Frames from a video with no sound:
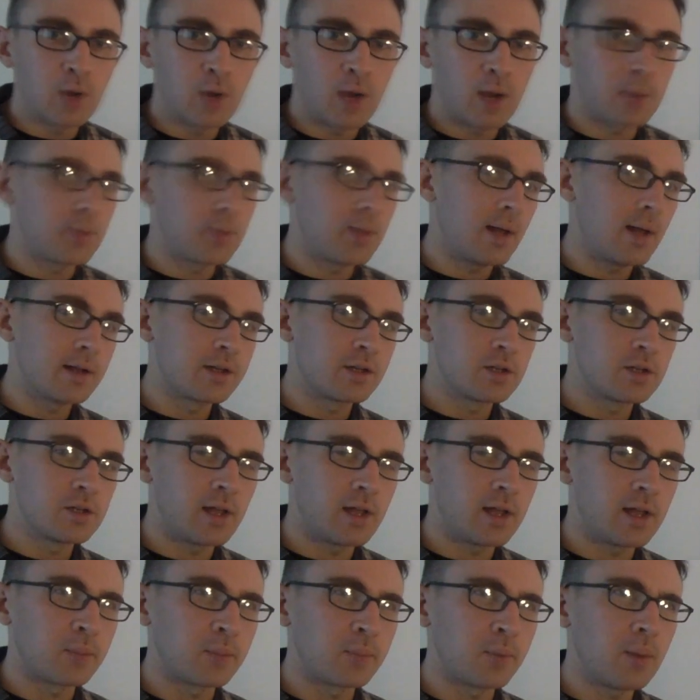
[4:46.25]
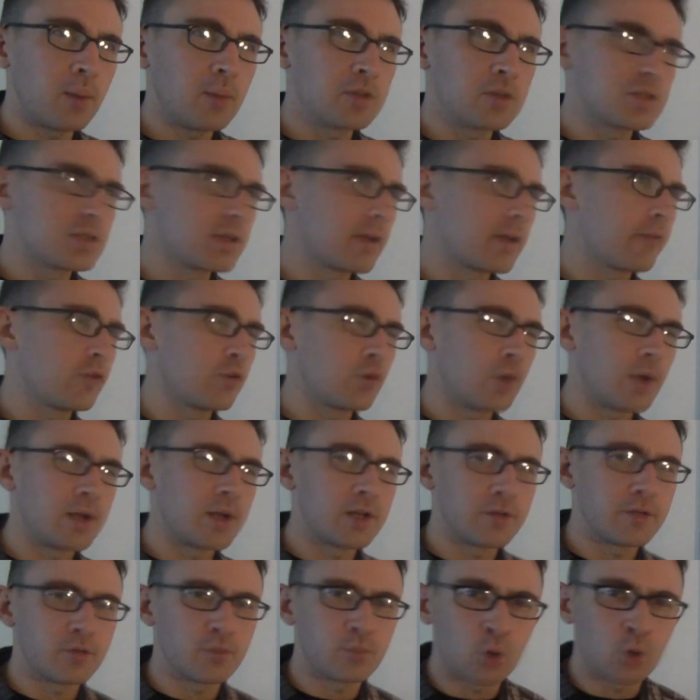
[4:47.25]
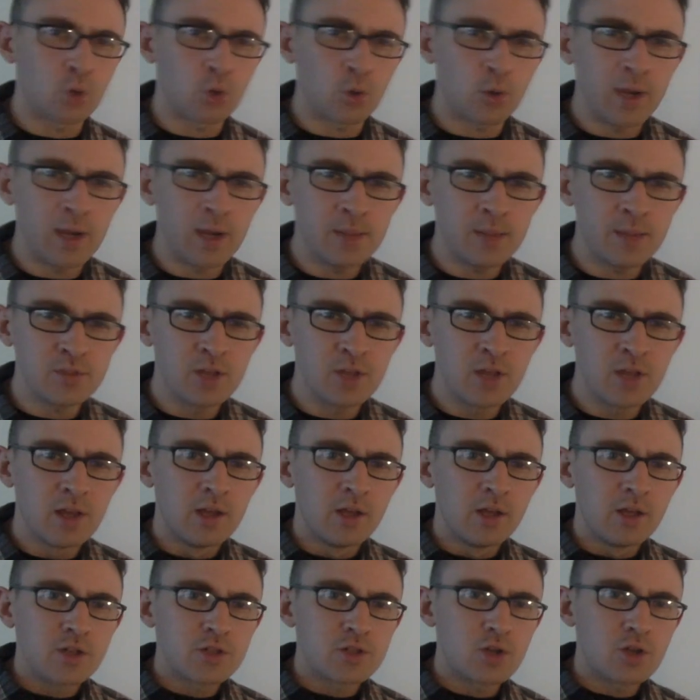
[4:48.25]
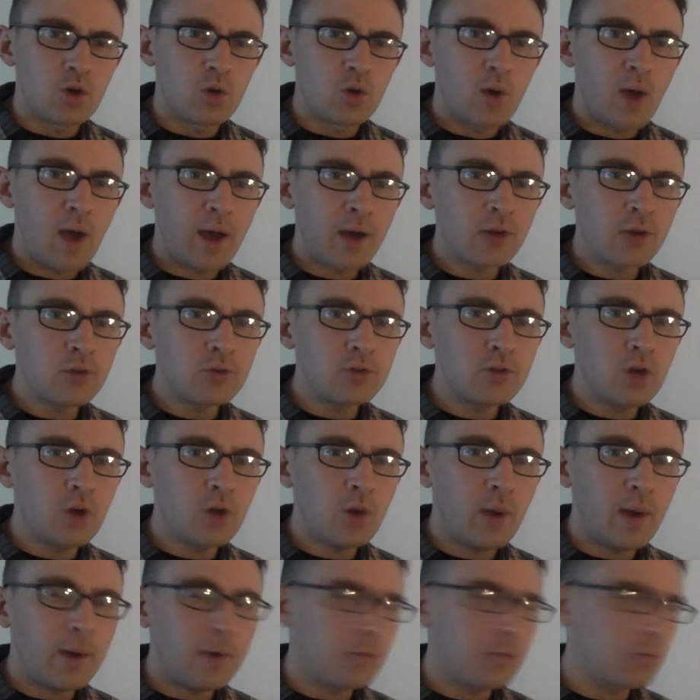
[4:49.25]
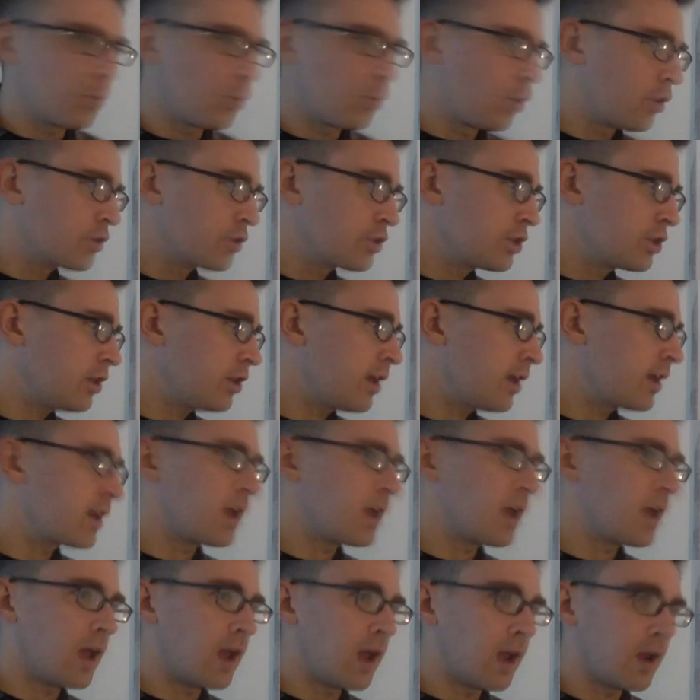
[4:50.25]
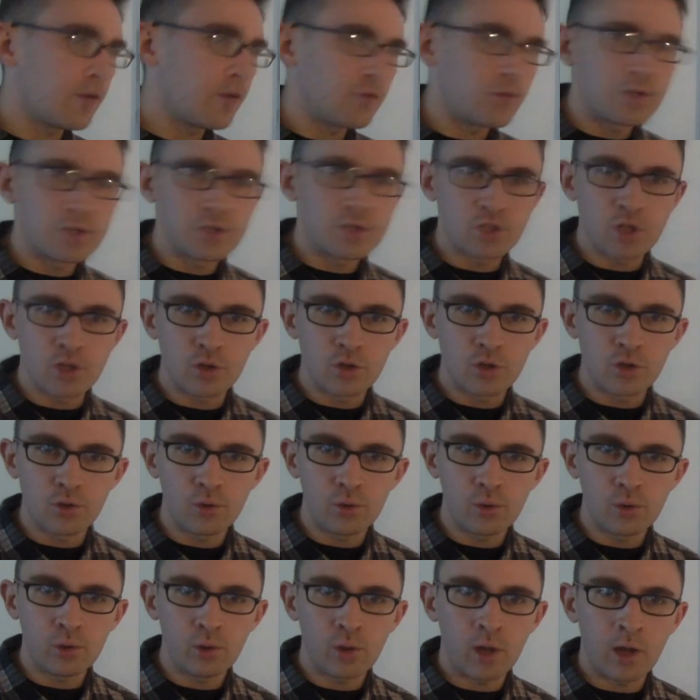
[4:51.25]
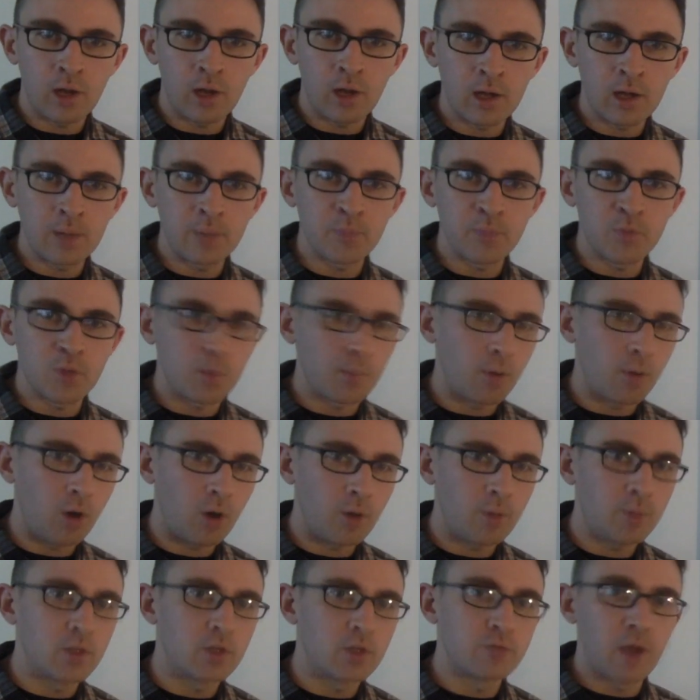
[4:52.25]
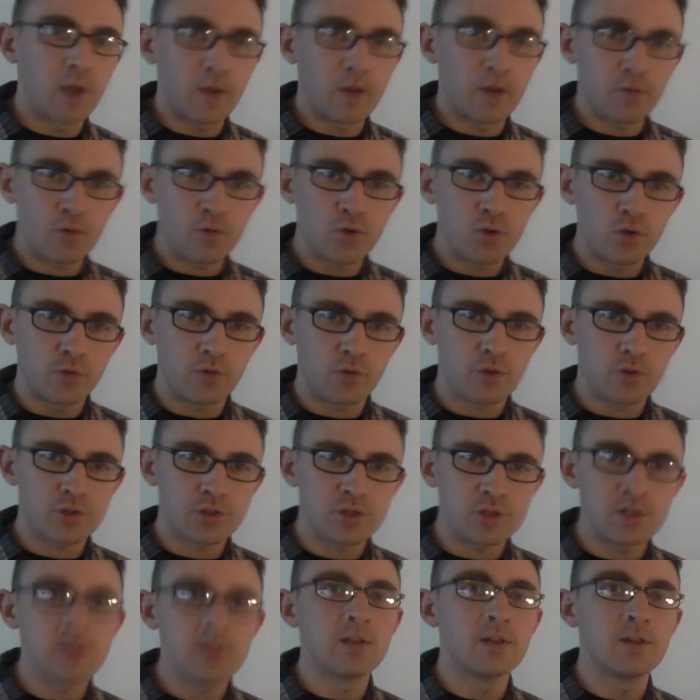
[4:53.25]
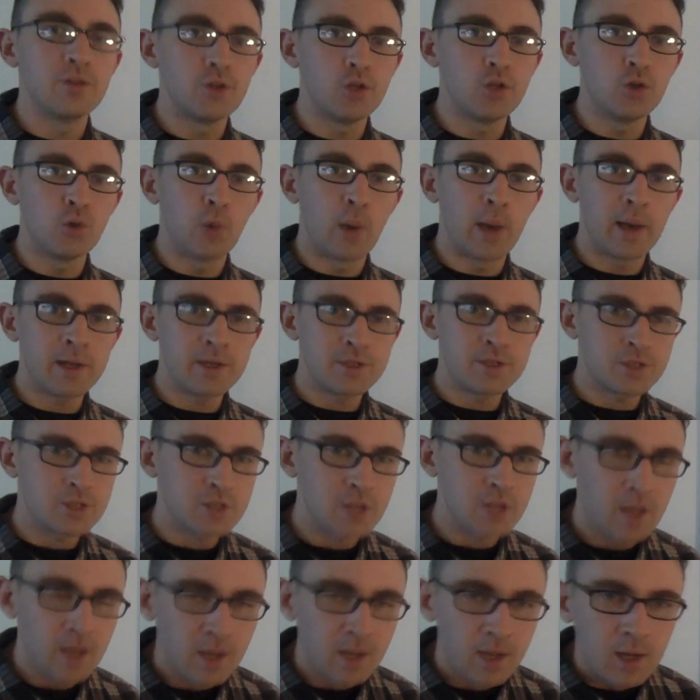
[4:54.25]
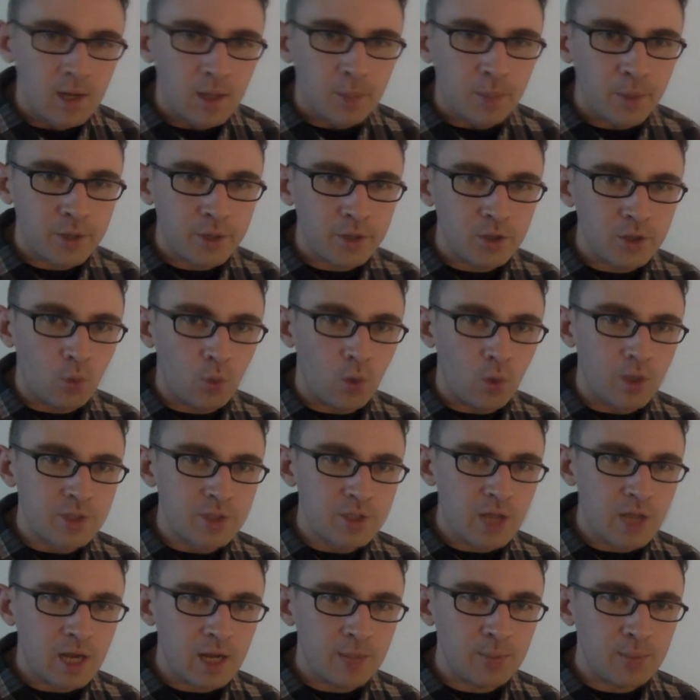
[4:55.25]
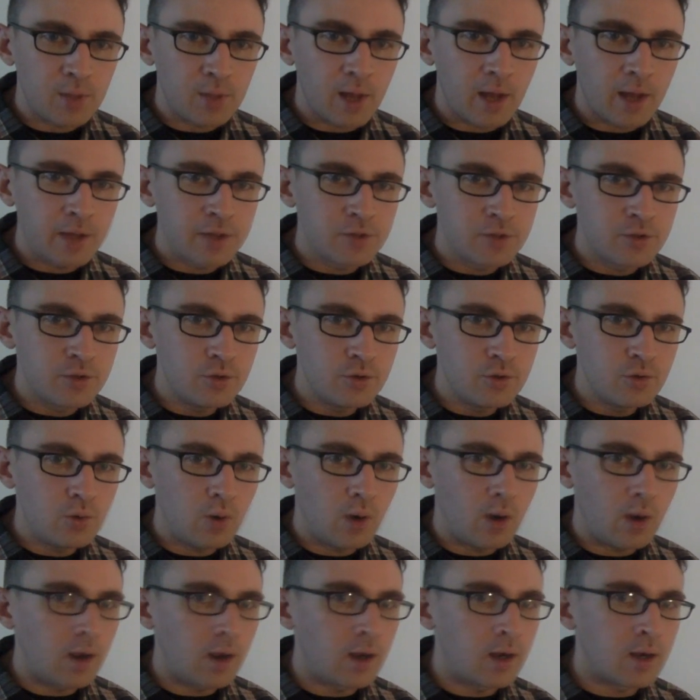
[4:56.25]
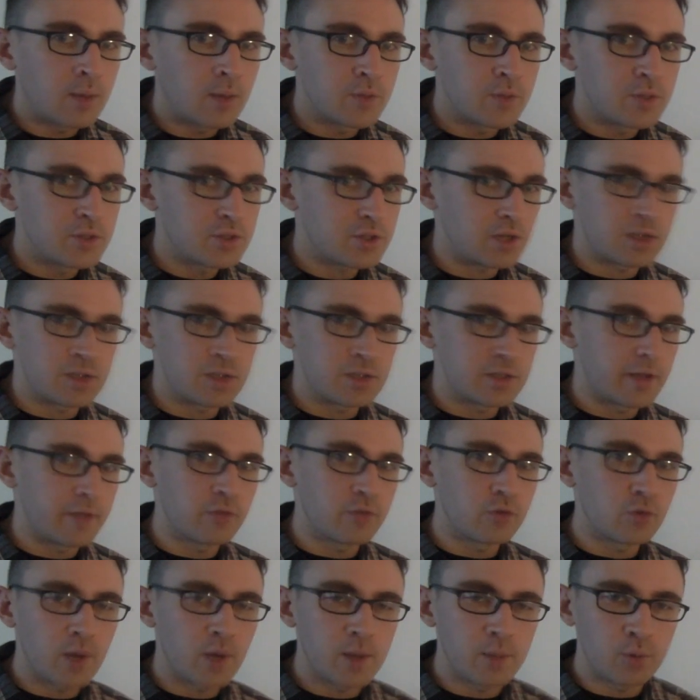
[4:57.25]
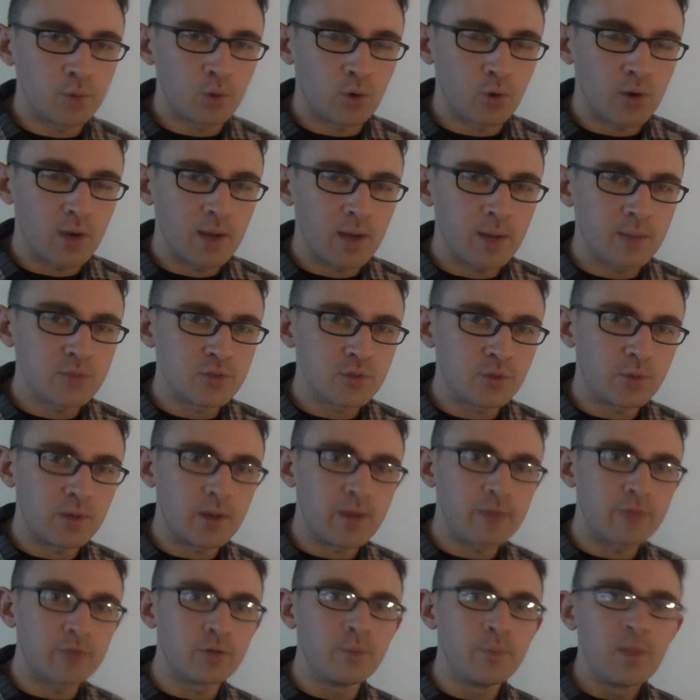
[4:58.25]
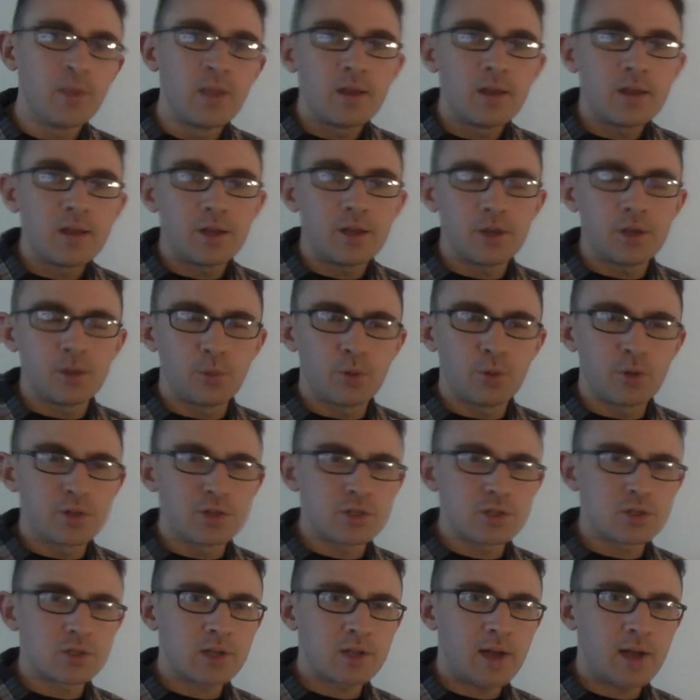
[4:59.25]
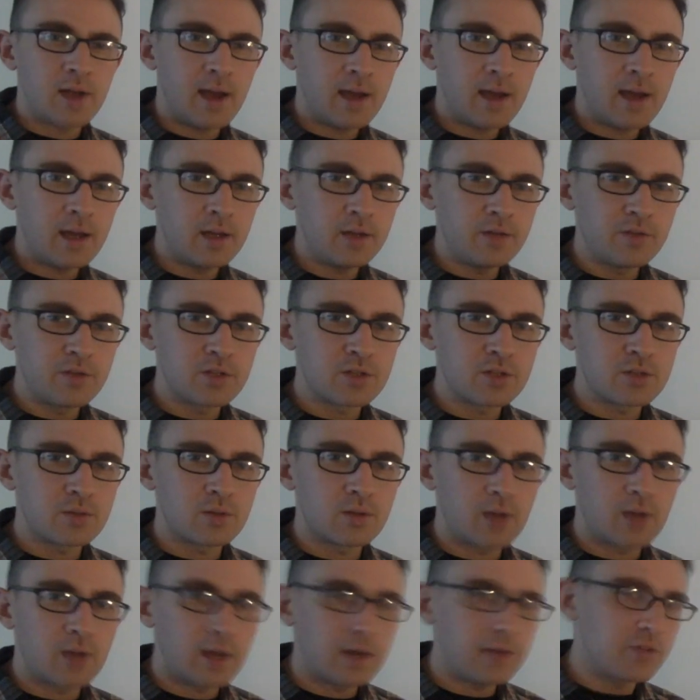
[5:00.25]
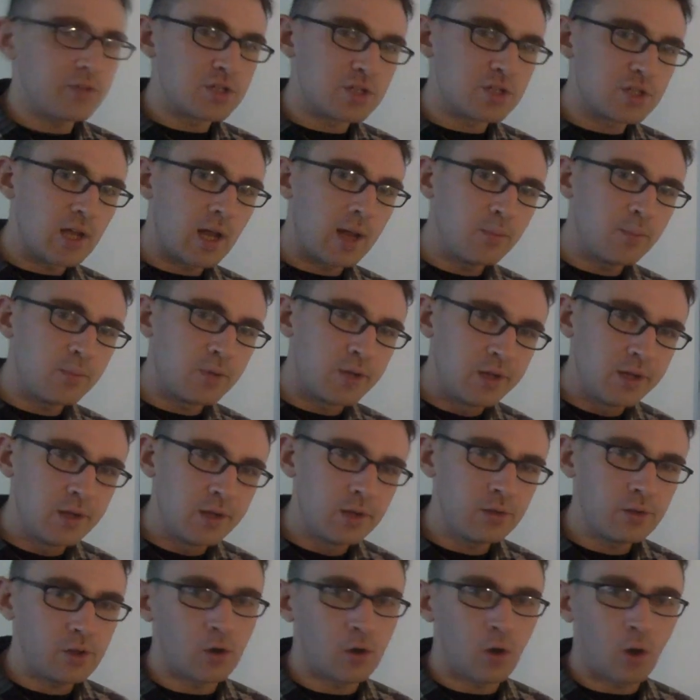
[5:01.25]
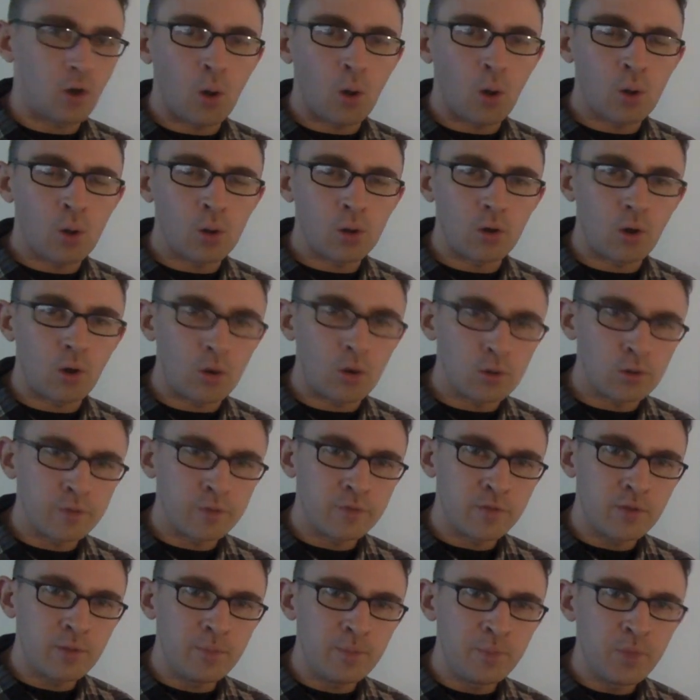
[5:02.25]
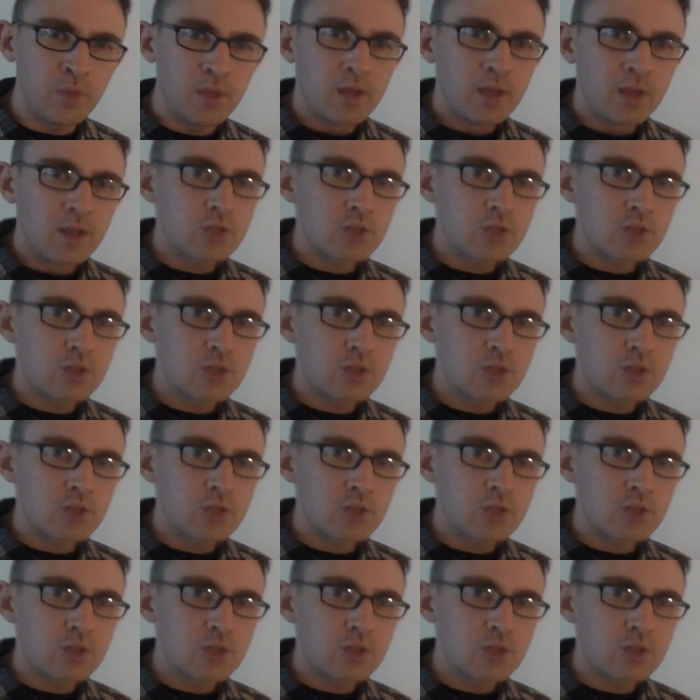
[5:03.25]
I applied to like probably 7 or 8 different programs. So I don't know how it works at like every single department of every university in the US. But the ones I applied to, these like 7 or 8 programs or whatever, it was kind of the same deal at all of them.